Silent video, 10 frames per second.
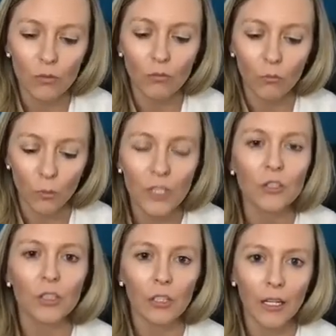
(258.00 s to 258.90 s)

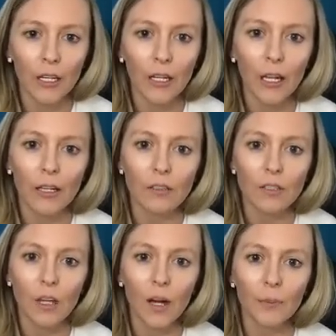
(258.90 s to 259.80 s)
recirculating and
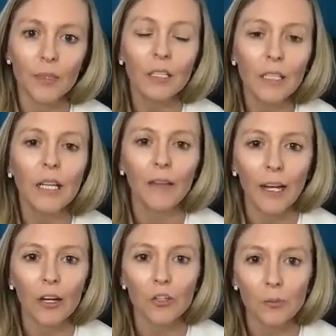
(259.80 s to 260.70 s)
cleaning that air
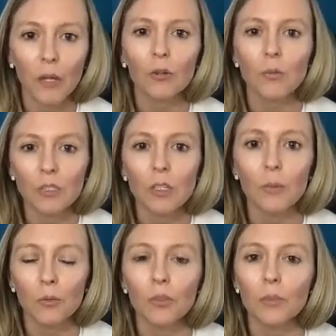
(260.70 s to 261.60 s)
in your bedroom is going to be
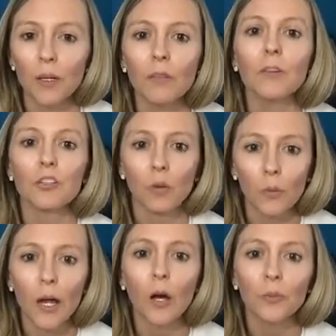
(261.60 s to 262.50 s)
really beneficial and will
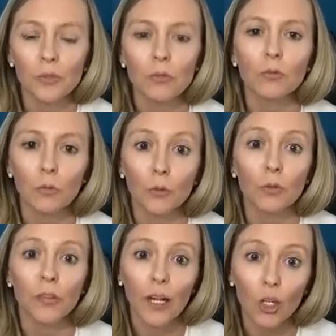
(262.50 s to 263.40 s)
help to remove
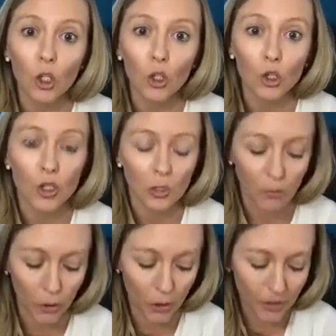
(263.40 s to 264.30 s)
that allergic
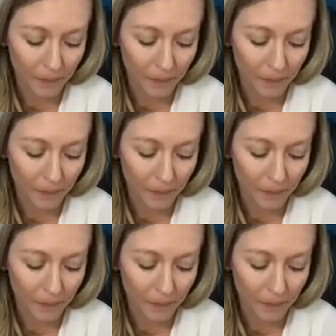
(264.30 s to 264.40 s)
burden.